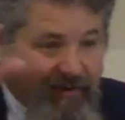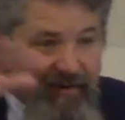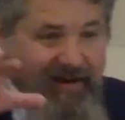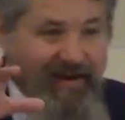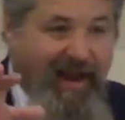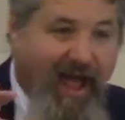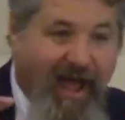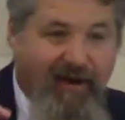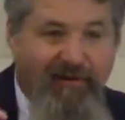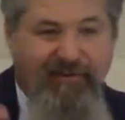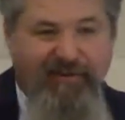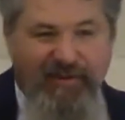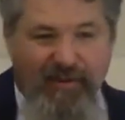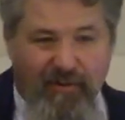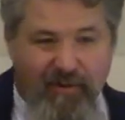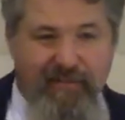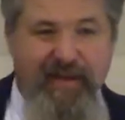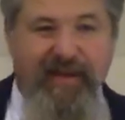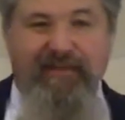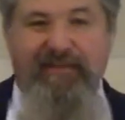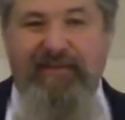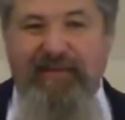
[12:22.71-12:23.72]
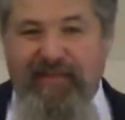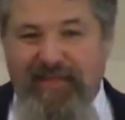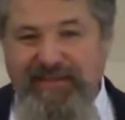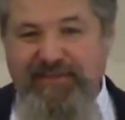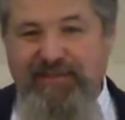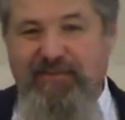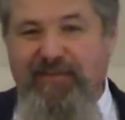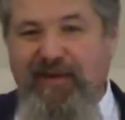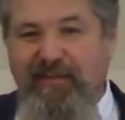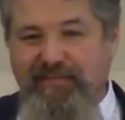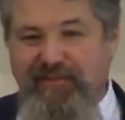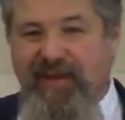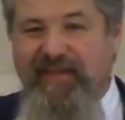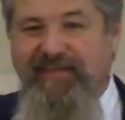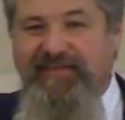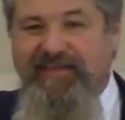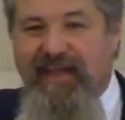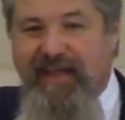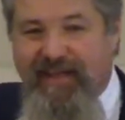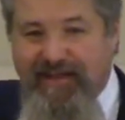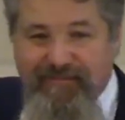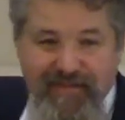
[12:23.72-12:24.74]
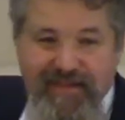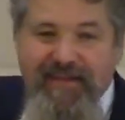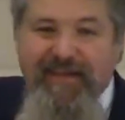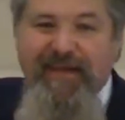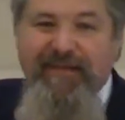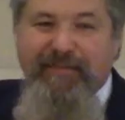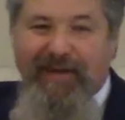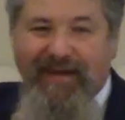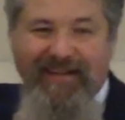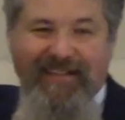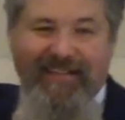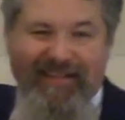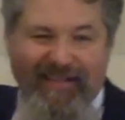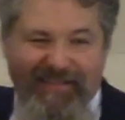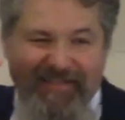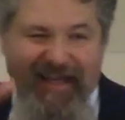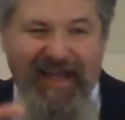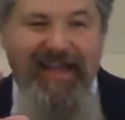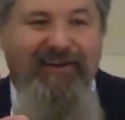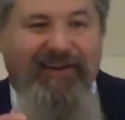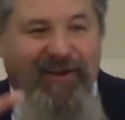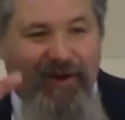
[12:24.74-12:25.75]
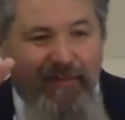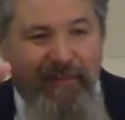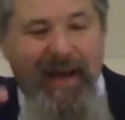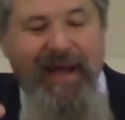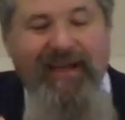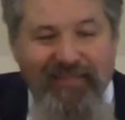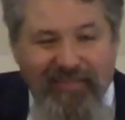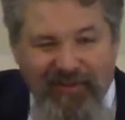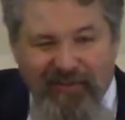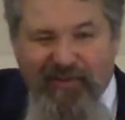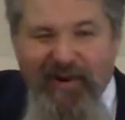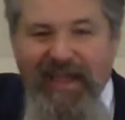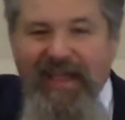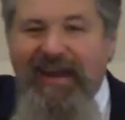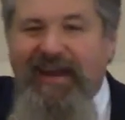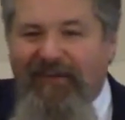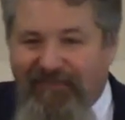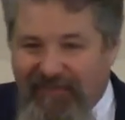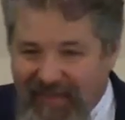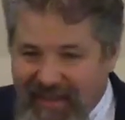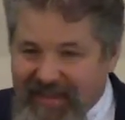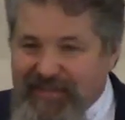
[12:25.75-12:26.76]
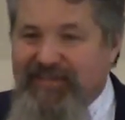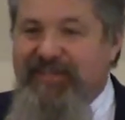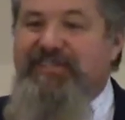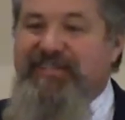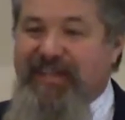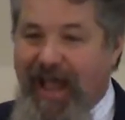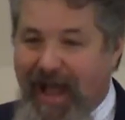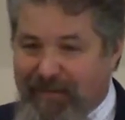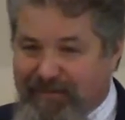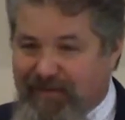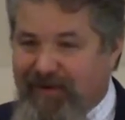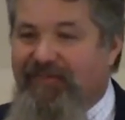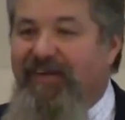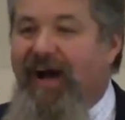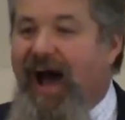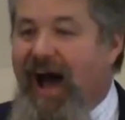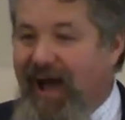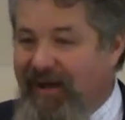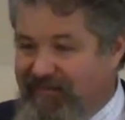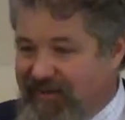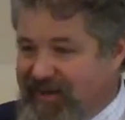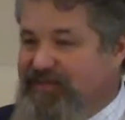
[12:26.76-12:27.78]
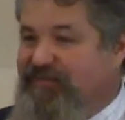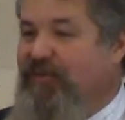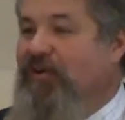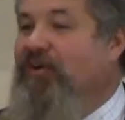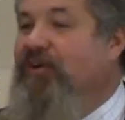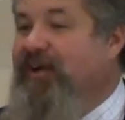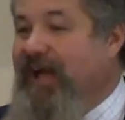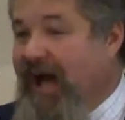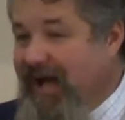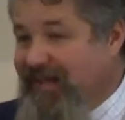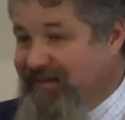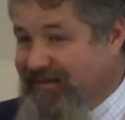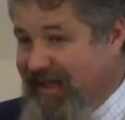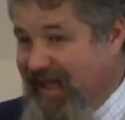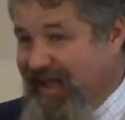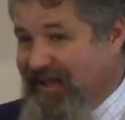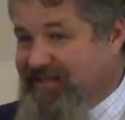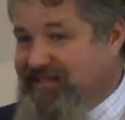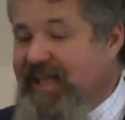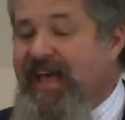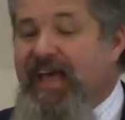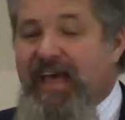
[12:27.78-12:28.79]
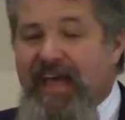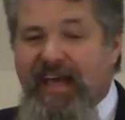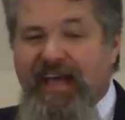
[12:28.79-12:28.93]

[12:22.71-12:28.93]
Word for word: Not right now, you won't be able to listen to what I'm saying. But uh, later, go back and read Ephesians chapter 5 in its full context.